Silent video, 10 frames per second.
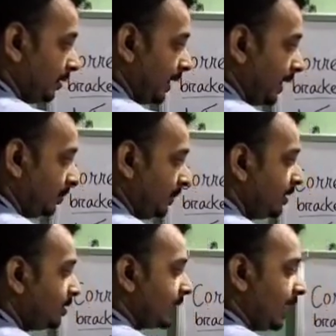That
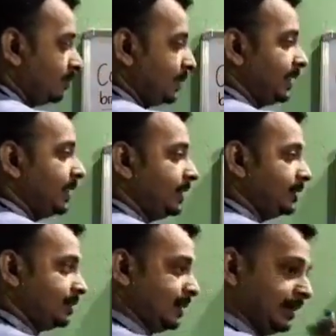means every day
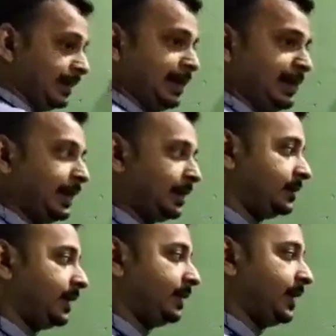is signaling
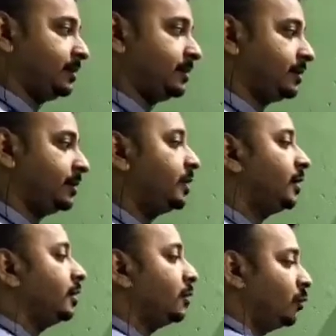us the tense.
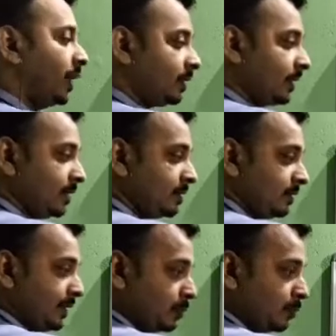What
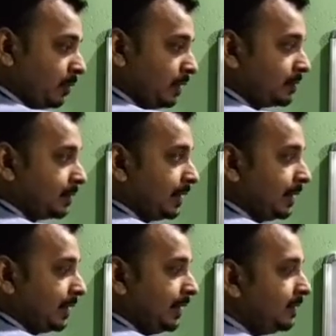tense this word is
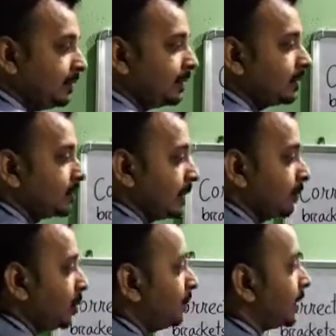signaling?
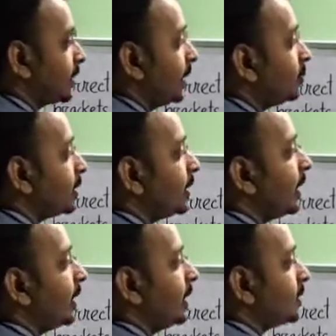Simple present. You see
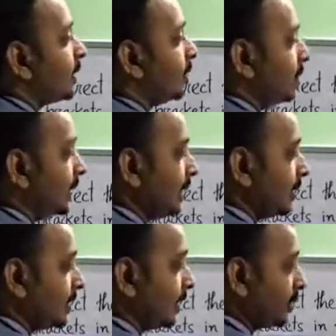the list, every
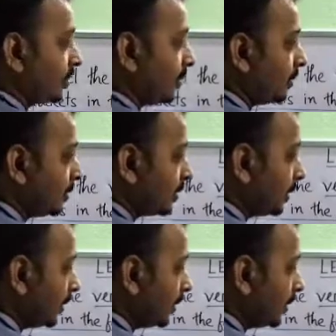day is here or not?